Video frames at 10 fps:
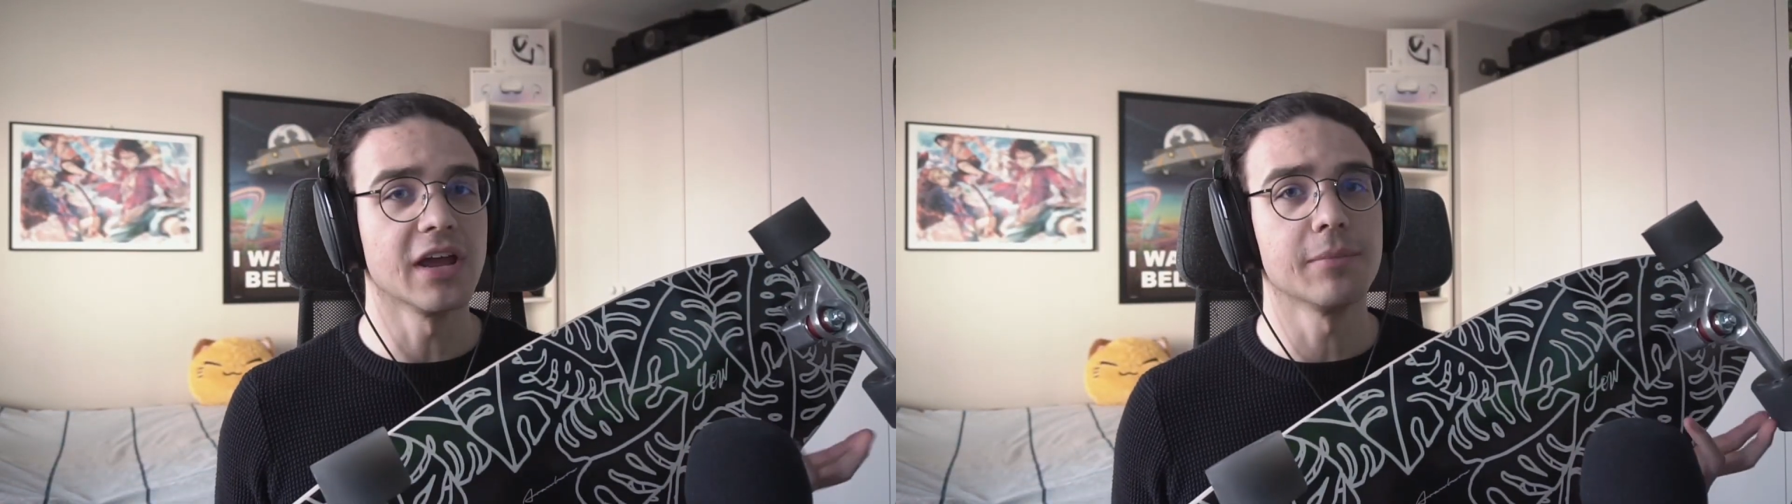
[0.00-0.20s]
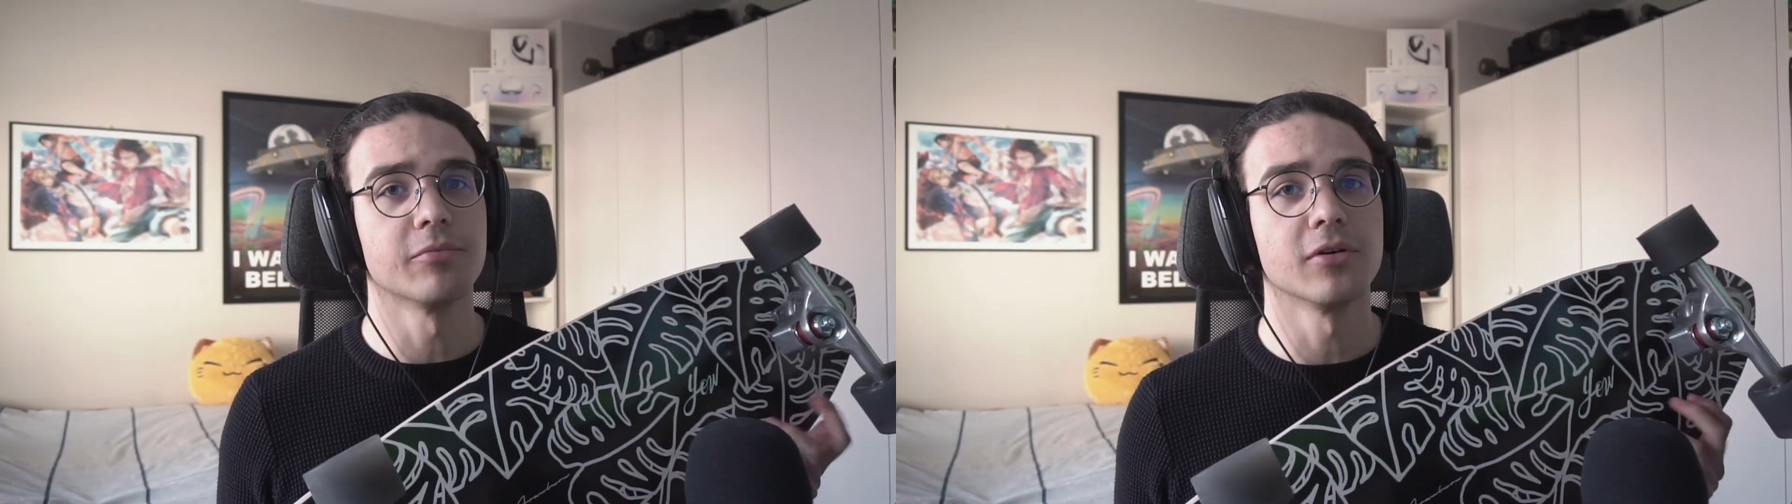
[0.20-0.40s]

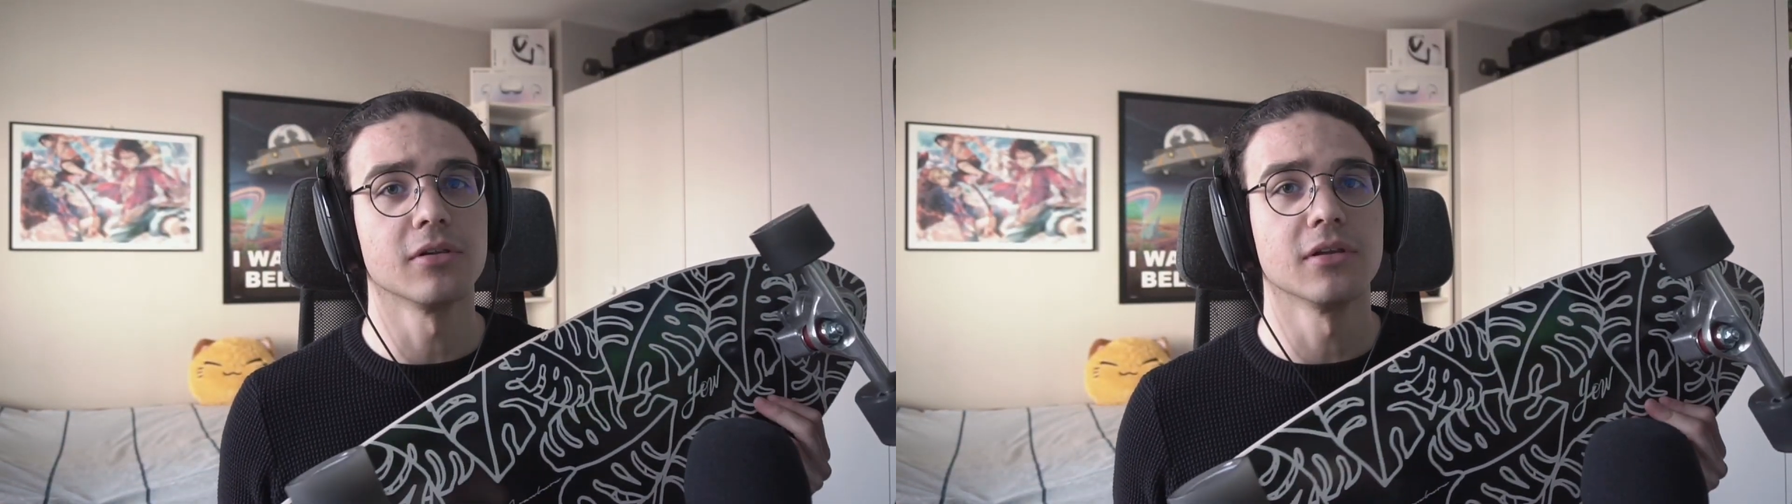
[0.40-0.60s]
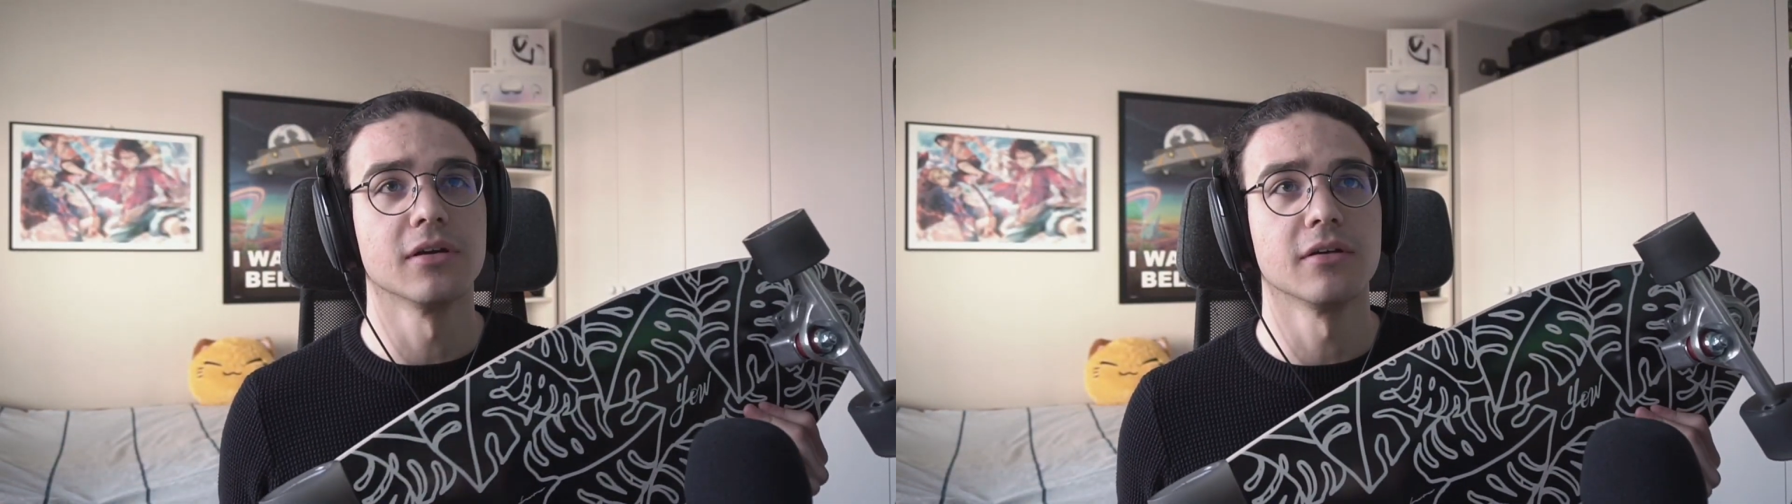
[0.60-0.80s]

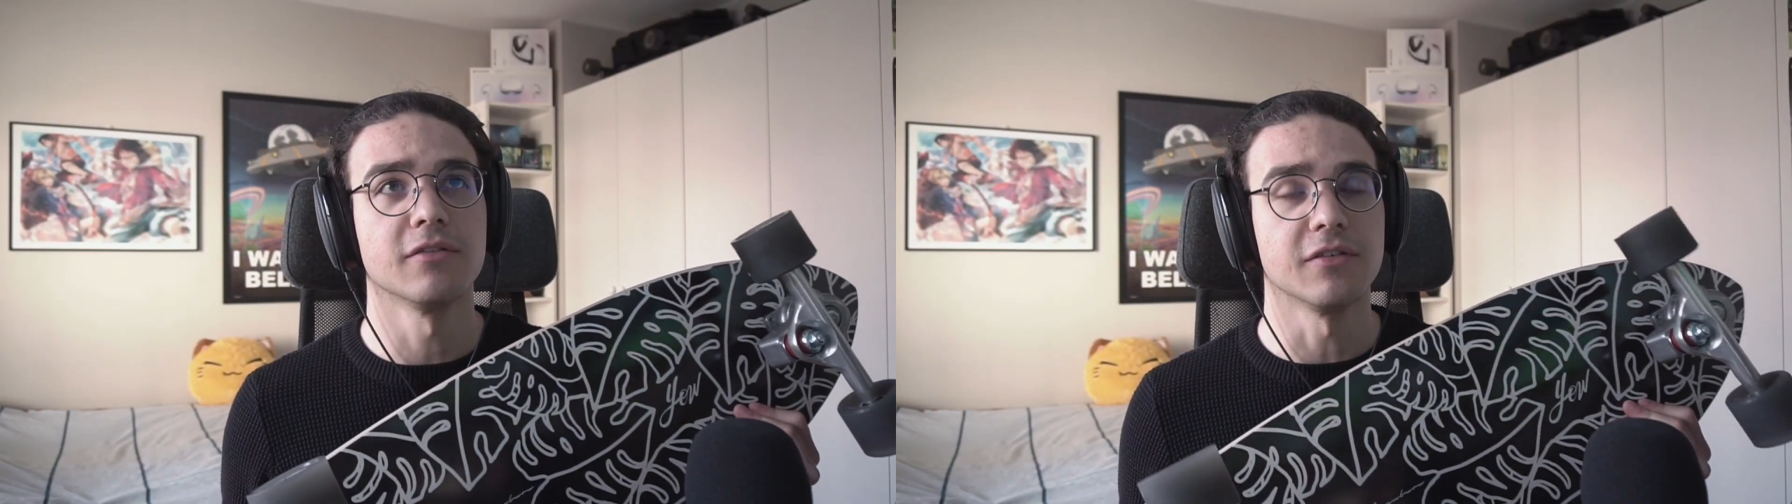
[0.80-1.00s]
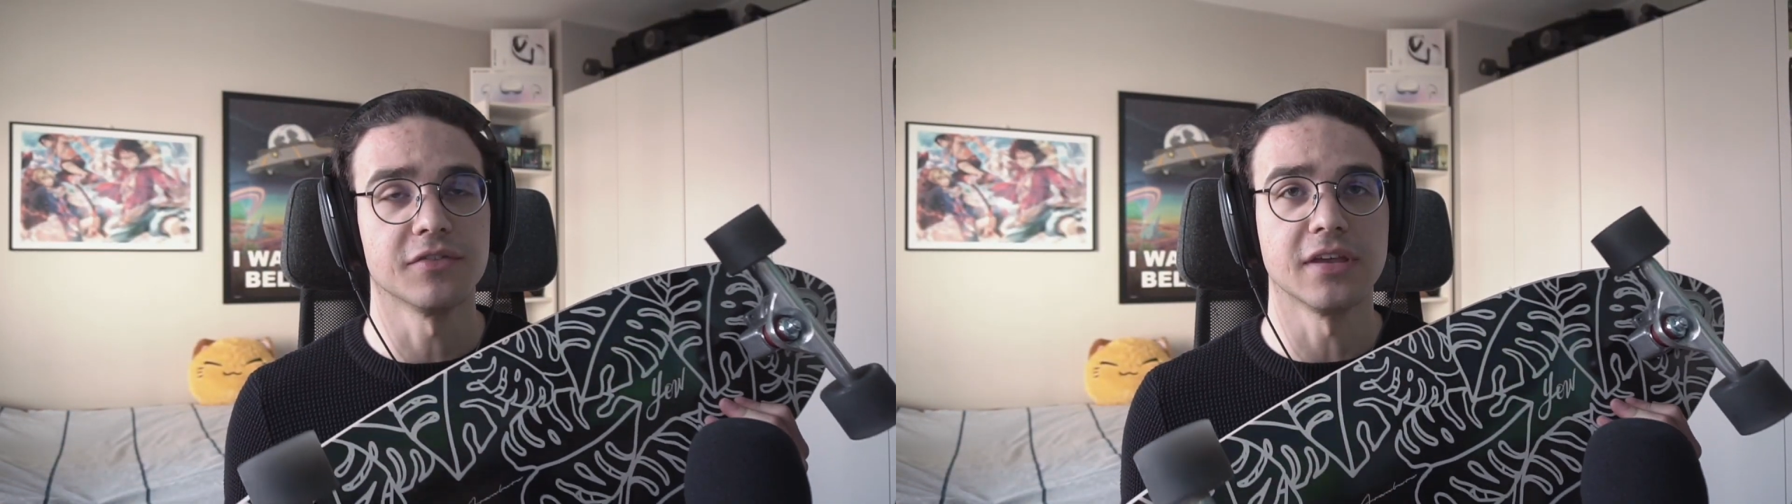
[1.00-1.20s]
April
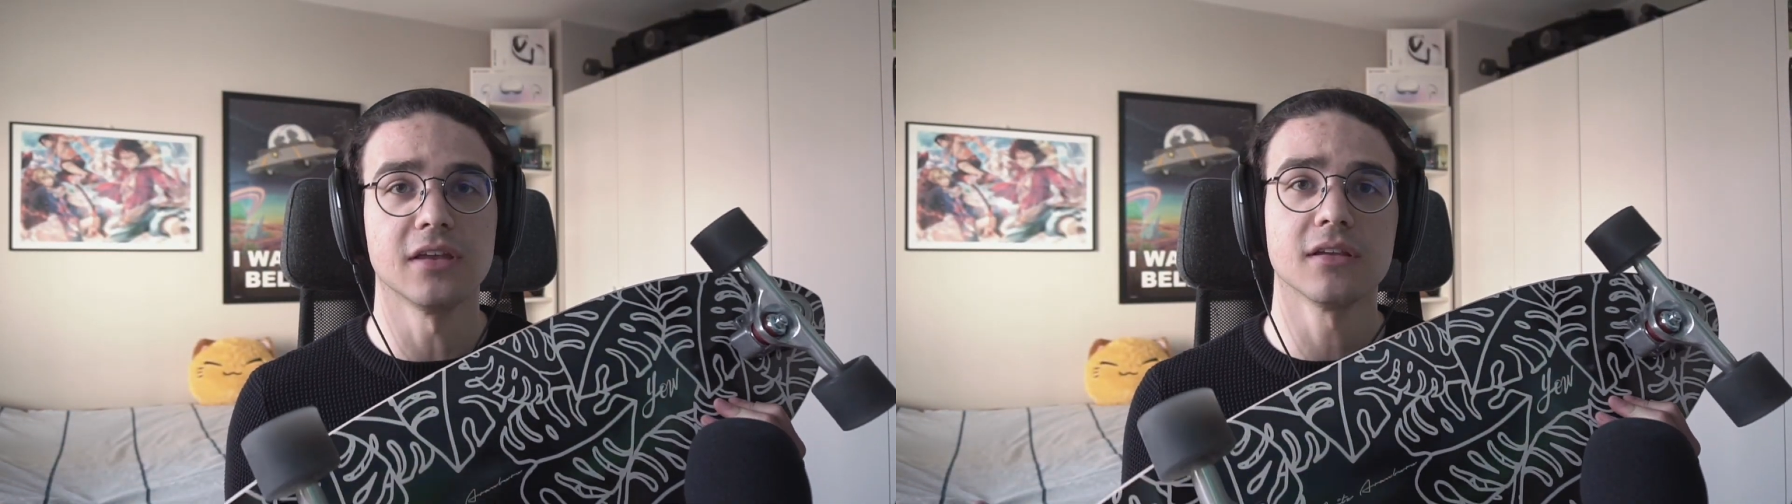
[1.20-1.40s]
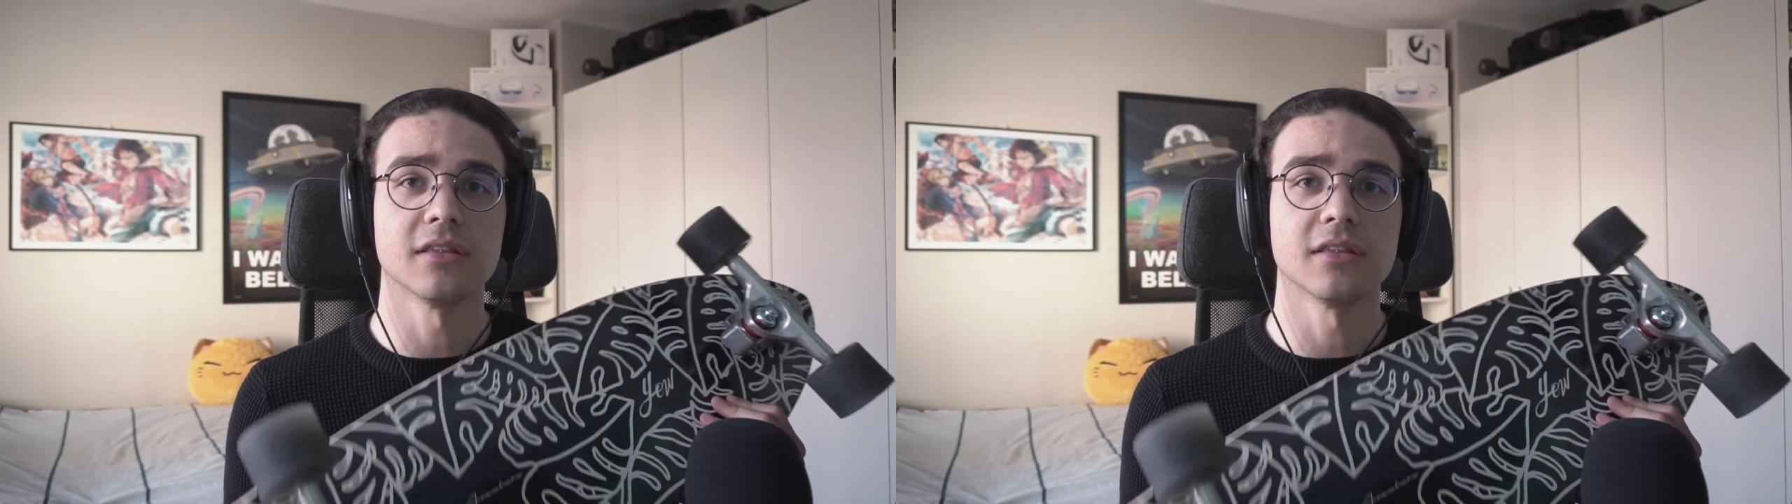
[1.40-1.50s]
15.